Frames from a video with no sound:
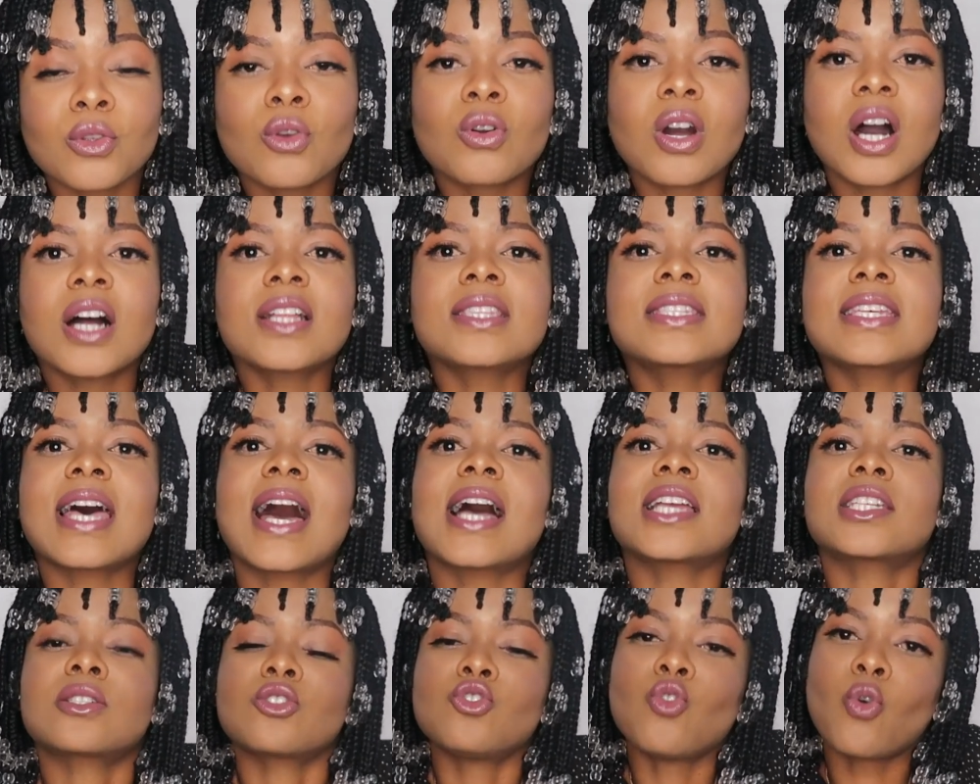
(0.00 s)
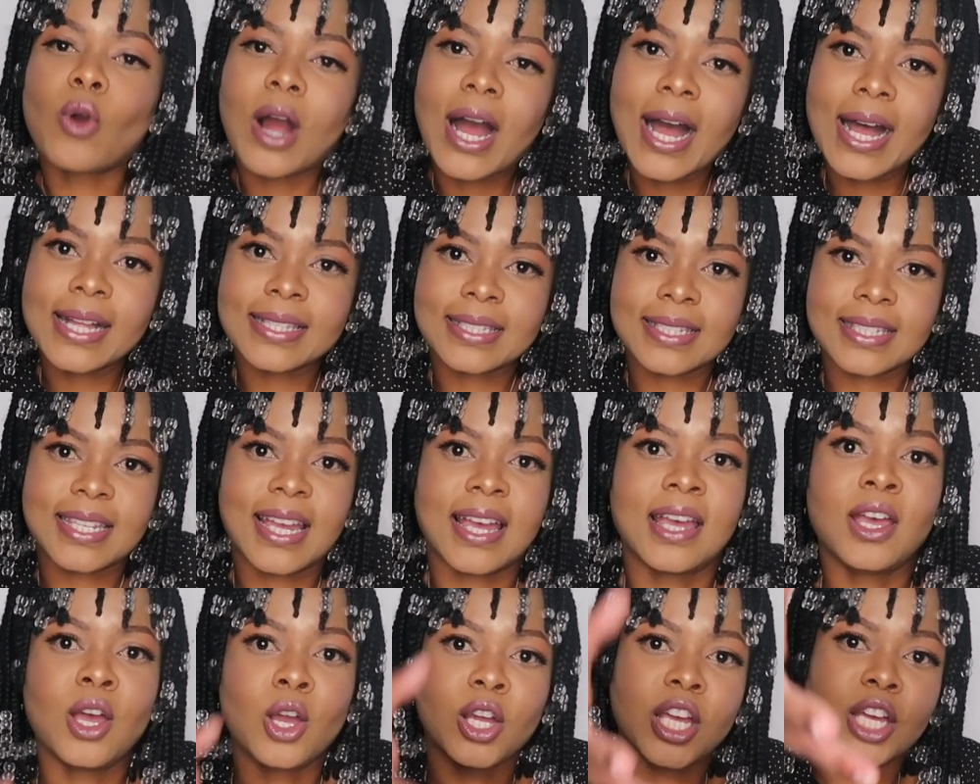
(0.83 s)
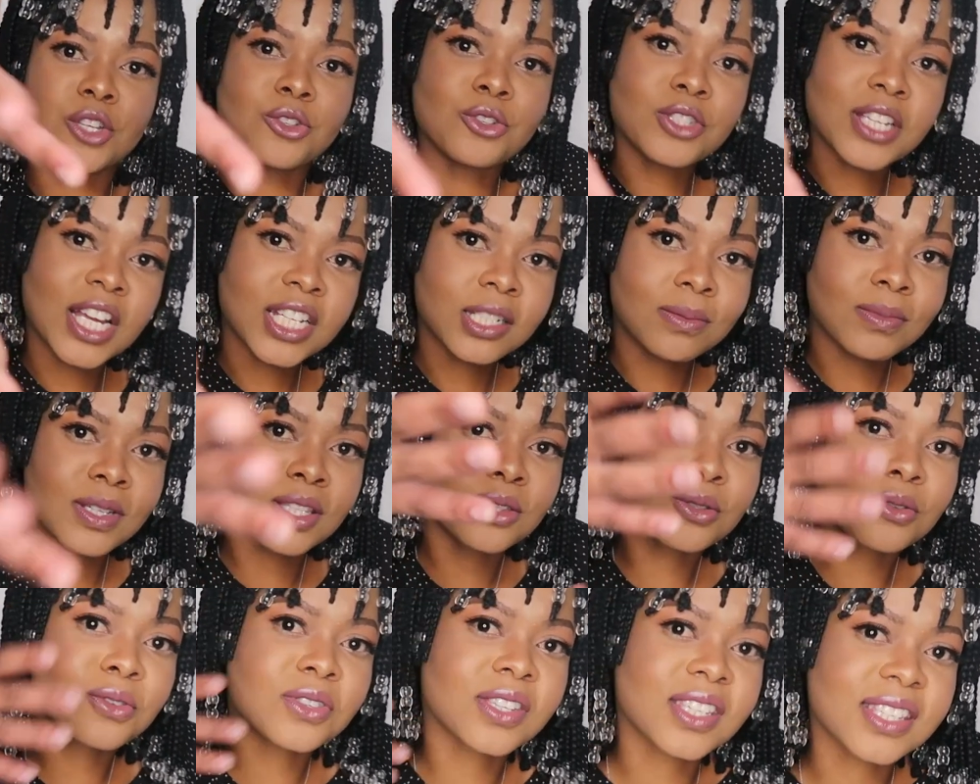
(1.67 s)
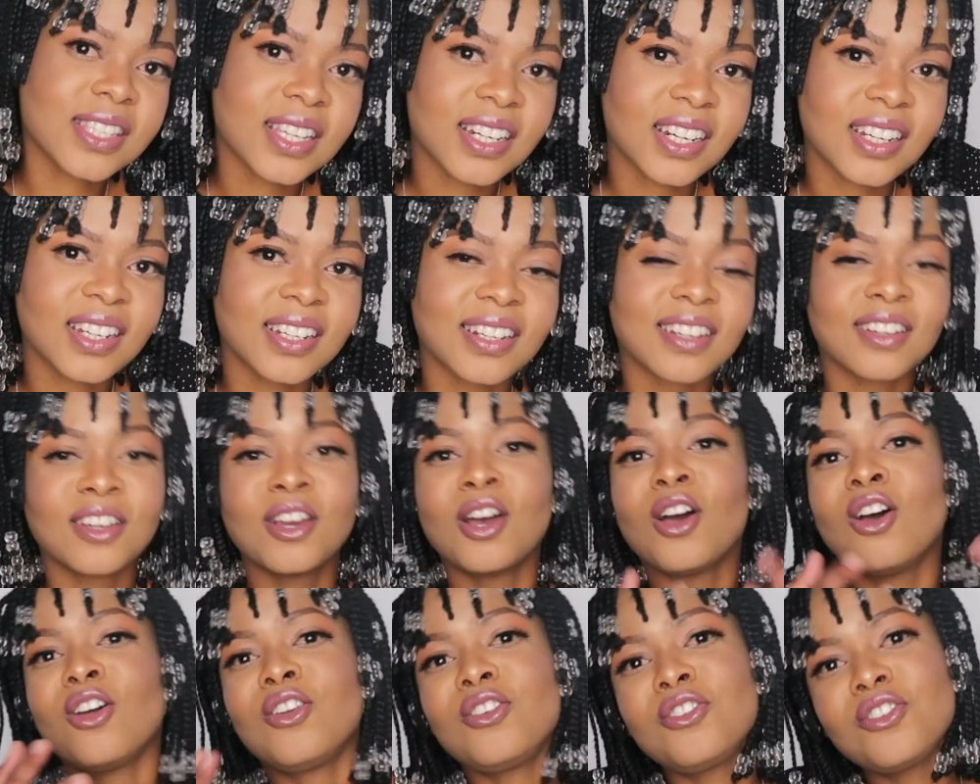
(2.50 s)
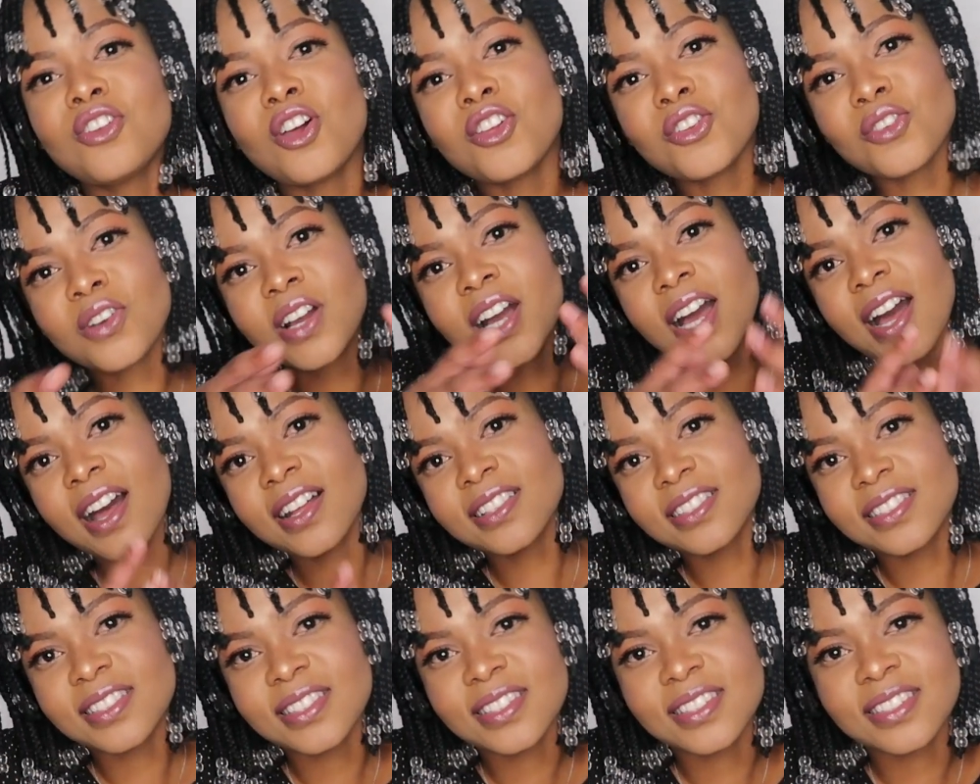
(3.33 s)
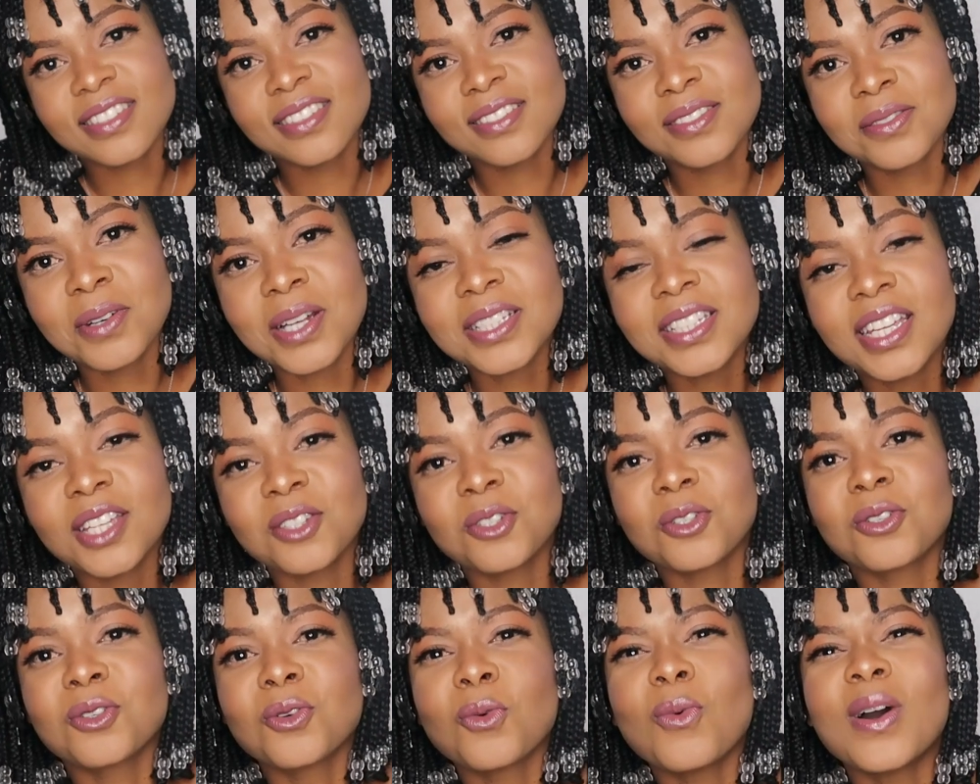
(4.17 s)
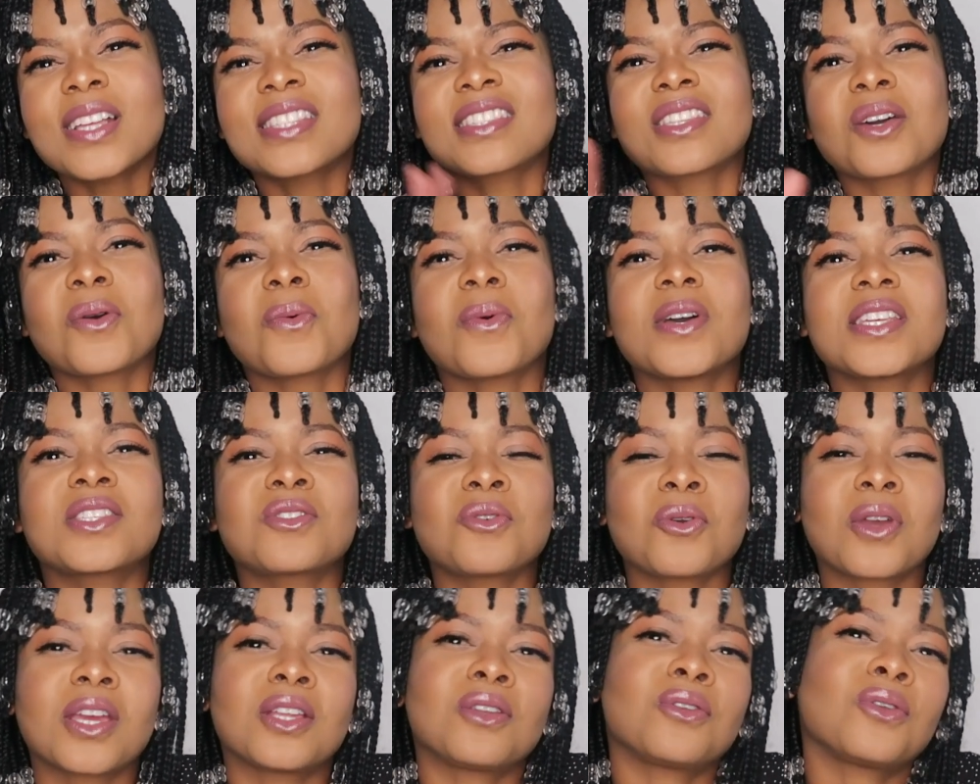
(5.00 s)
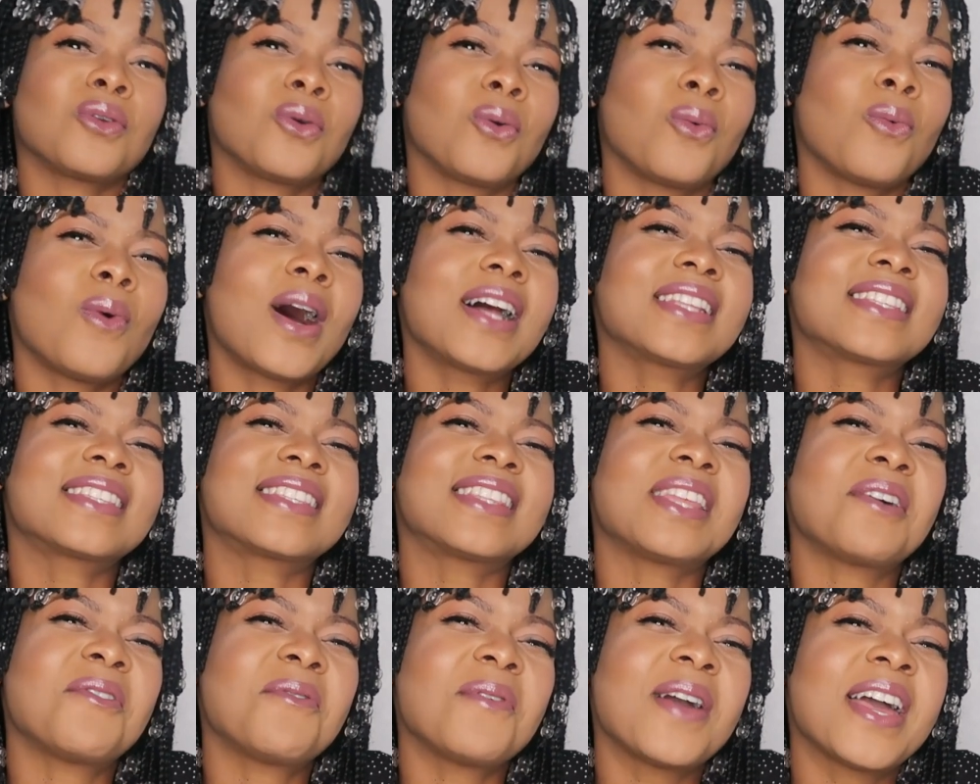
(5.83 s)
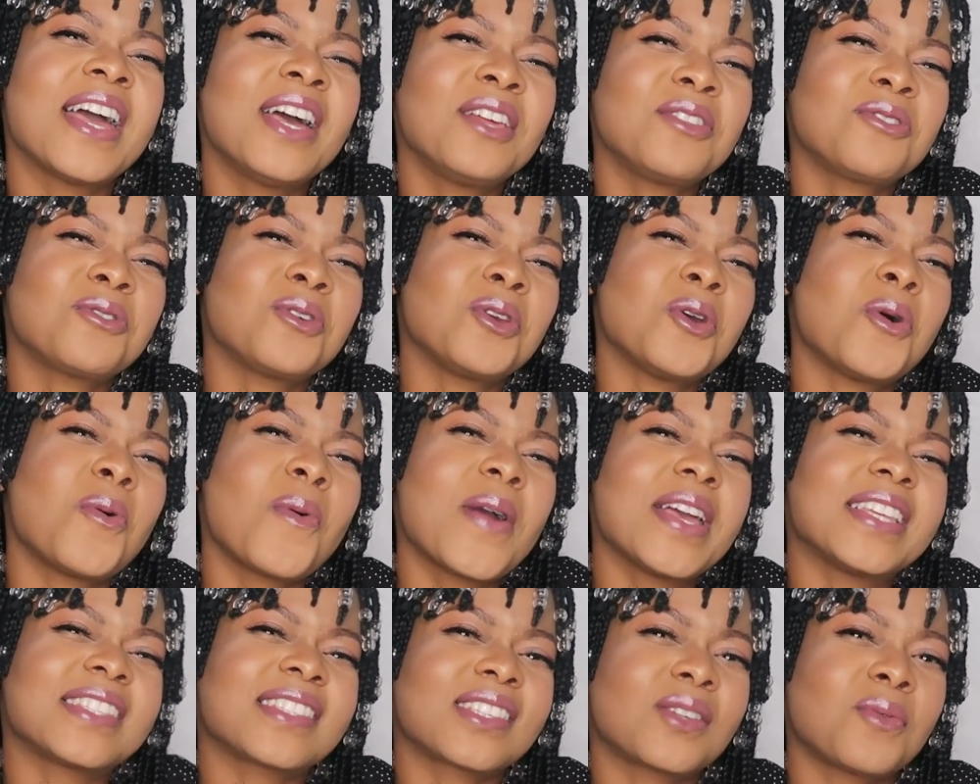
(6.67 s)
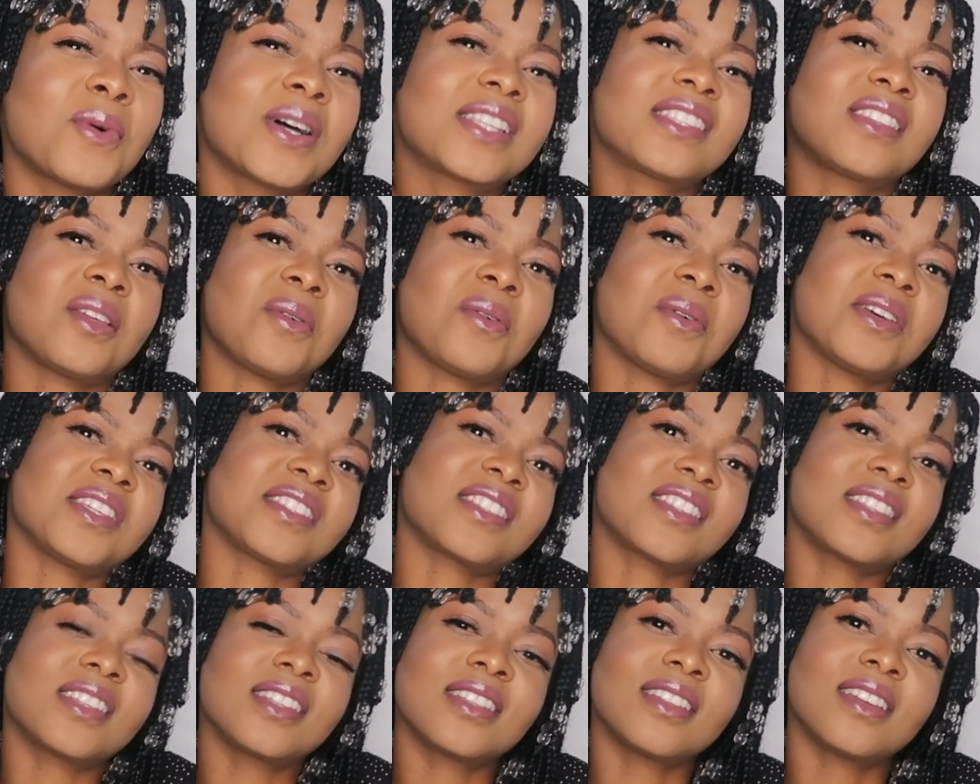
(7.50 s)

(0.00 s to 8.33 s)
You can't touch. Can you touch me through the screen? No, you can't. What can you do? What's the worst you can do? What's the worst? Do your waist? What's the worst?